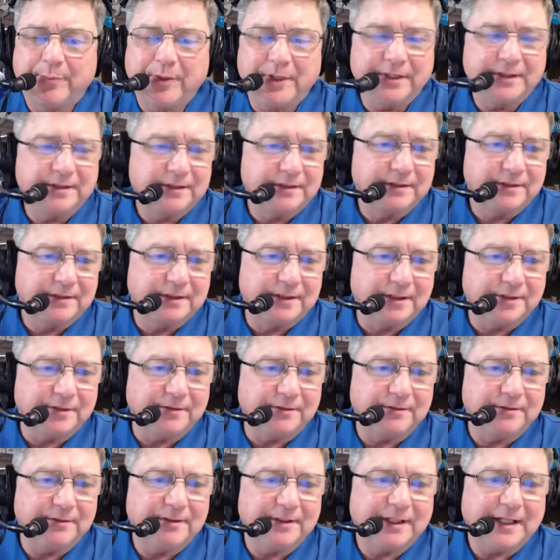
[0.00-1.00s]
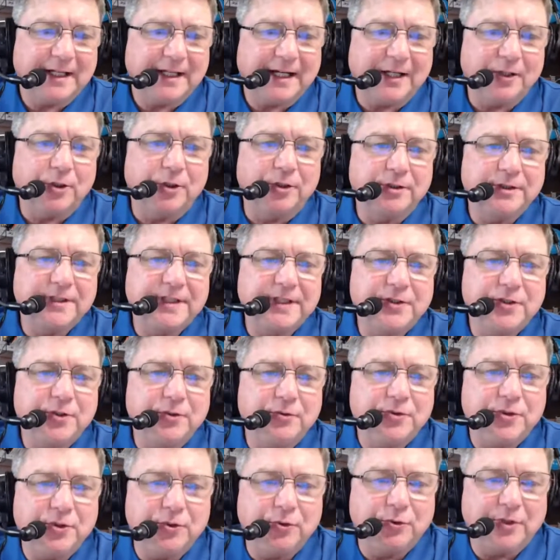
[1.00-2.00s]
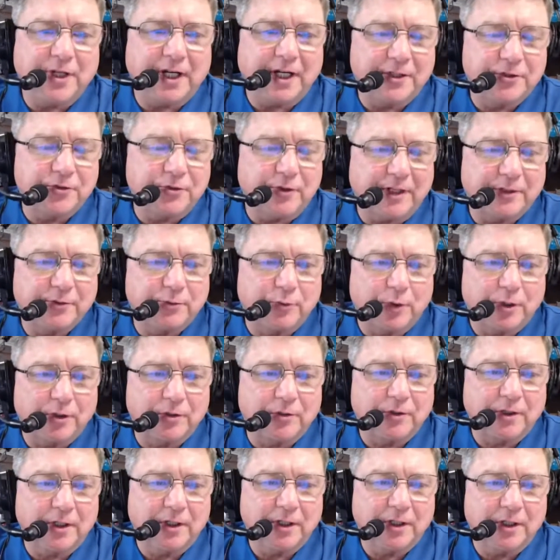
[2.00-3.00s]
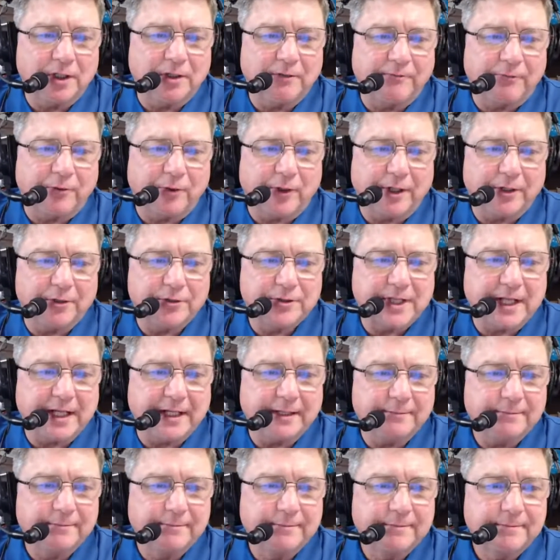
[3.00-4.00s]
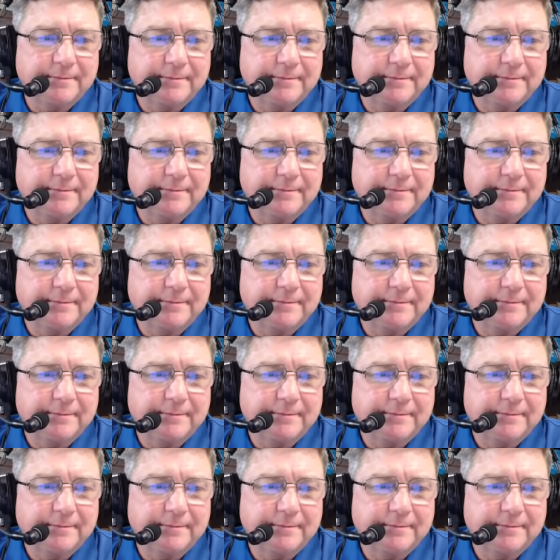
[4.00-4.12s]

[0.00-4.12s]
But the how long did you do contract work for AirScan?